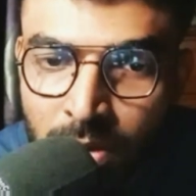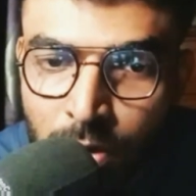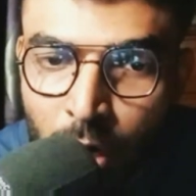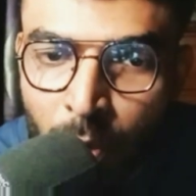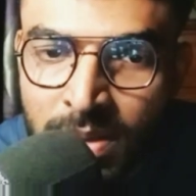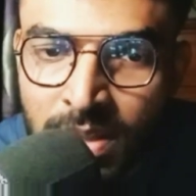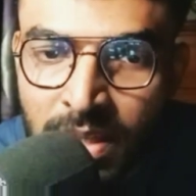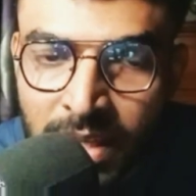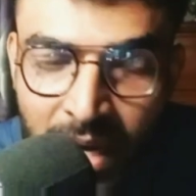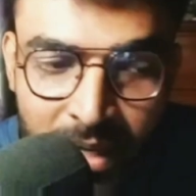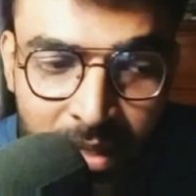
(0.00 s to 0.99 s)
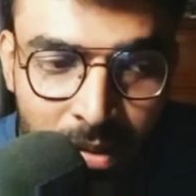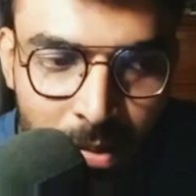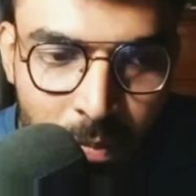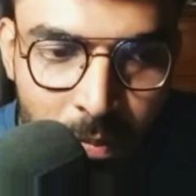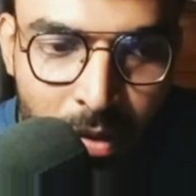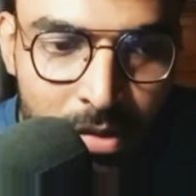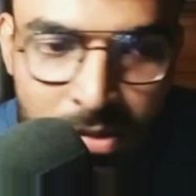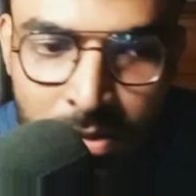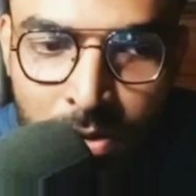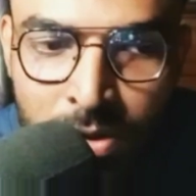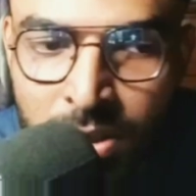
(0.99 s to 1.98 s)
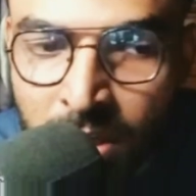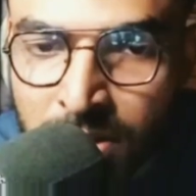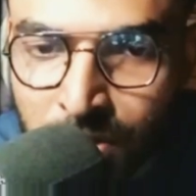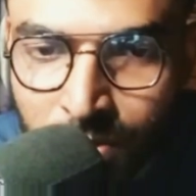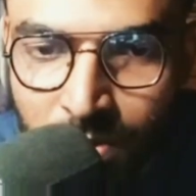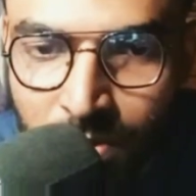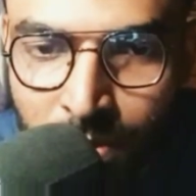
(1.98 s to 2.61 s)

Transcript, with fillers: talk with an ai because they don't judge you